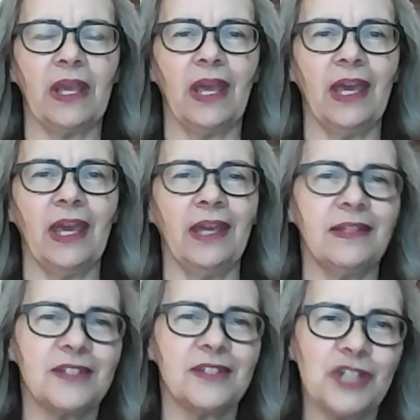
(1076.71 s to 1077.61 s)

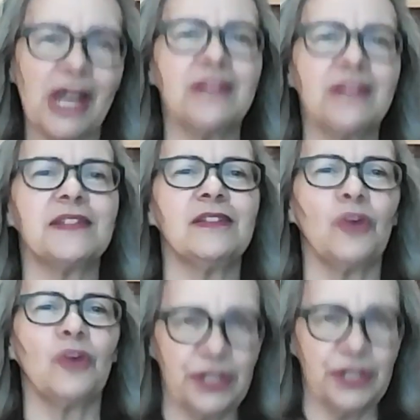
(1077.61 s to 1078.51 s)
It's just
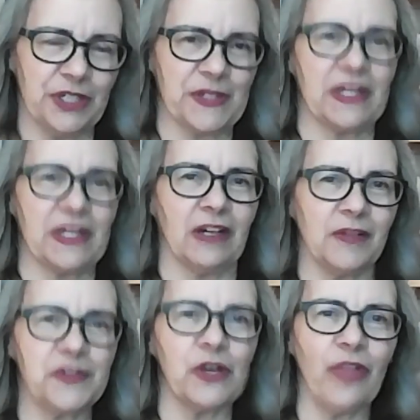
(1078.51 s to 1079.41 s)
gorgeous there.
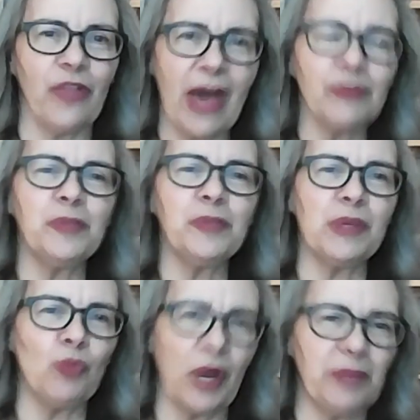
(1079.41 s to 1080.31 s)
So that would
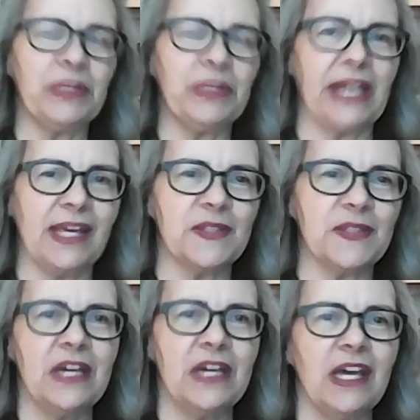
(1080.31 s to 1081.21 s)
be one
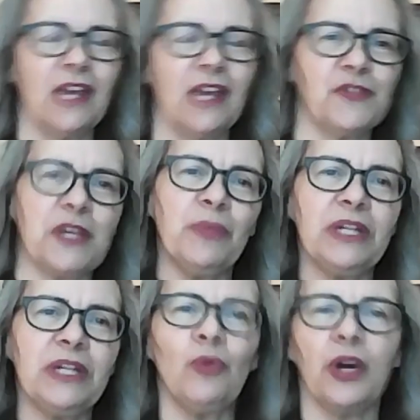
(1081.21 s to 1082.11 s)
place. If
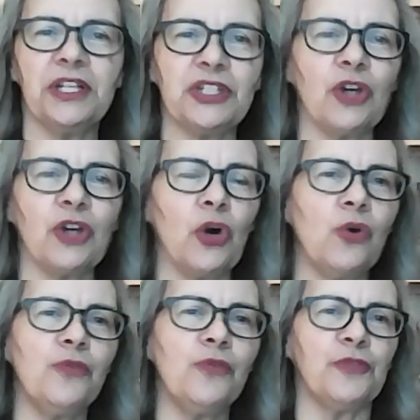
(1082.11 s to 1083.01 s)
somebody wanted to
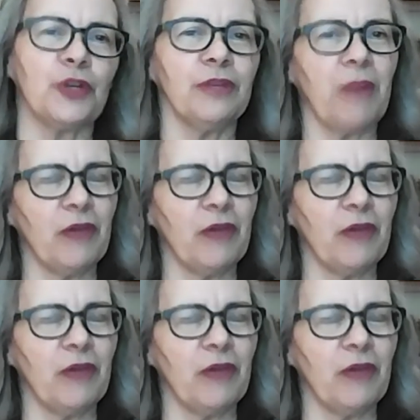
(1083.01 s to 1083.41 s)
go for a